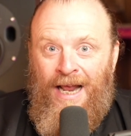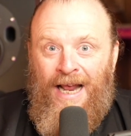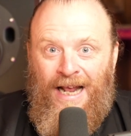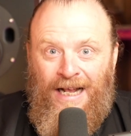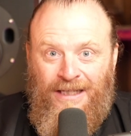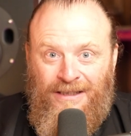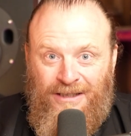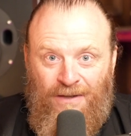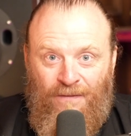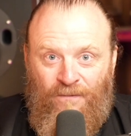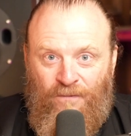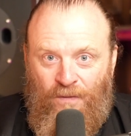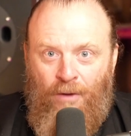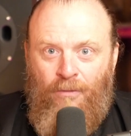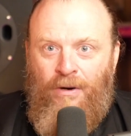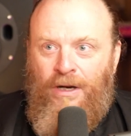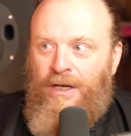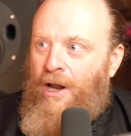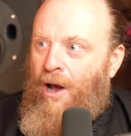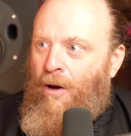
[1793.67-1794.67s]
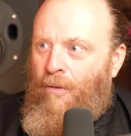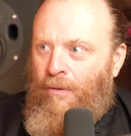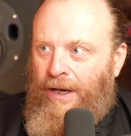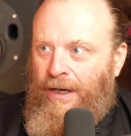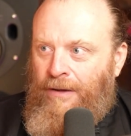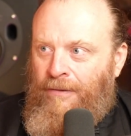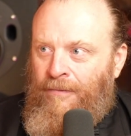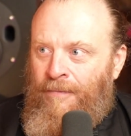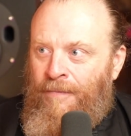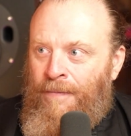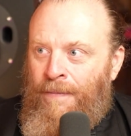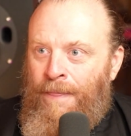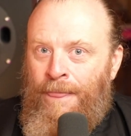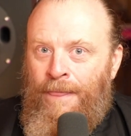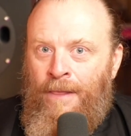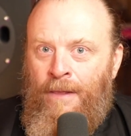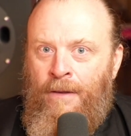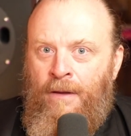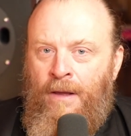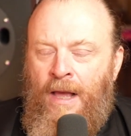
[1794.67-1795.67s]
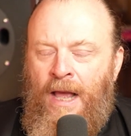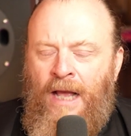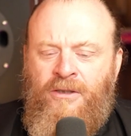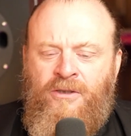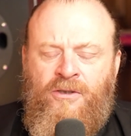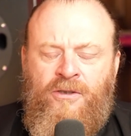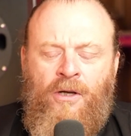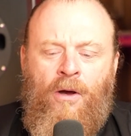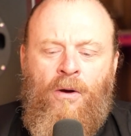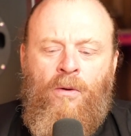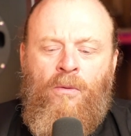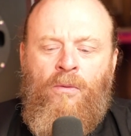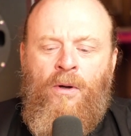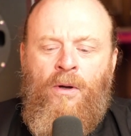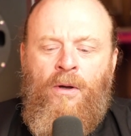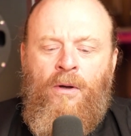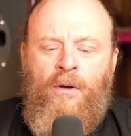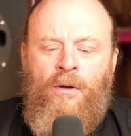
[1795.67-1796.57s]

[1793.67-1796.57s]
is the very knowing. And so